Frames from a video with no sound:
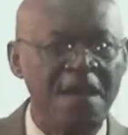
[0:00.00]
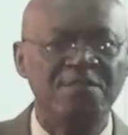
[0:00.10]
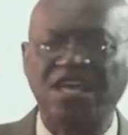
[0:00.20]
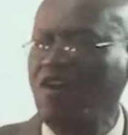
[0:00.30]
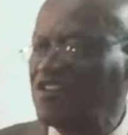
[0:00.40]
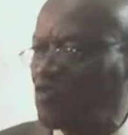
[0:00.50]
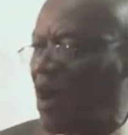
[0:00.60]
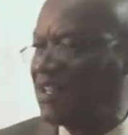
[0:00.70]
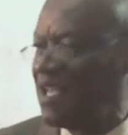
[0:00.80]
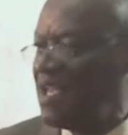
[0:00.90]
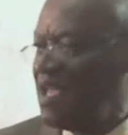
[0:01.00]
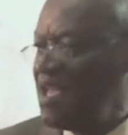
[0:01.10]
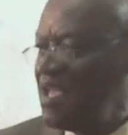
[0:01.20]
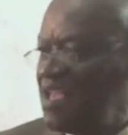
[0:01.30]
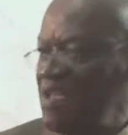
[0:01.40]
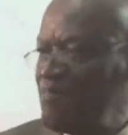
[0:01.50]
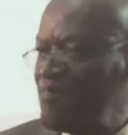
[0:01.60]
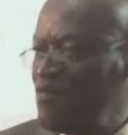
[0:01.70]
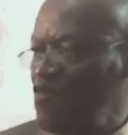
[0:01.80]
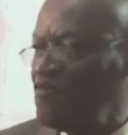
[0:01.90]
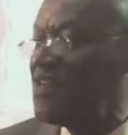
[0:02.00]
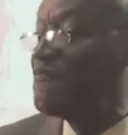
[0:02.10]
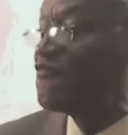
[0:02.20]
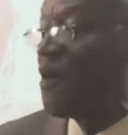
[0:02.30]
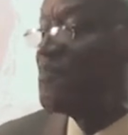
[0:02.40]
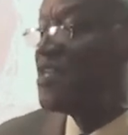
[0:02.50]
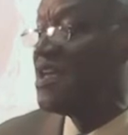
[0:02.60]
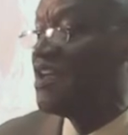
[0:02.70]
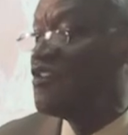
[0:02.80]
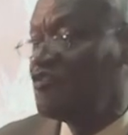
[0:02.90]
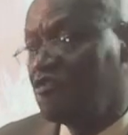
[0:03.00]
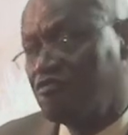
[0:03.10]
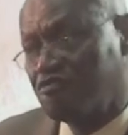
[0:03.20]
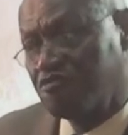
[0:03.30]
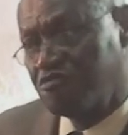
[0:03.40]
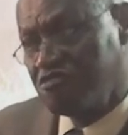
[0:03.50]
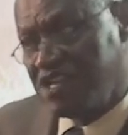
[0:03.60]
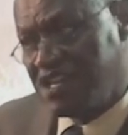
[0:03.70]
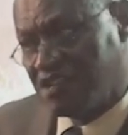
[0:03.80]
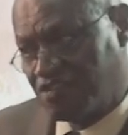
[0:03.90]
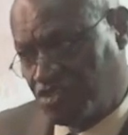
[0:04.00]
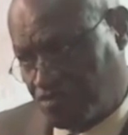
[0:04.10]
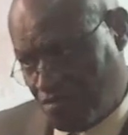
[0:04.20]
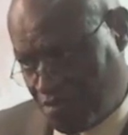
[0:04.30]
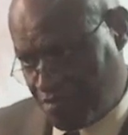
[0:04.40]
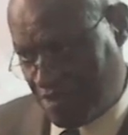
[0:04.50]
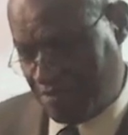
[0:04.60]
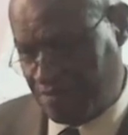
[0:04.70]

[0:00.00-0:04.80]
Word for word: Because what? He moved them from the real truth.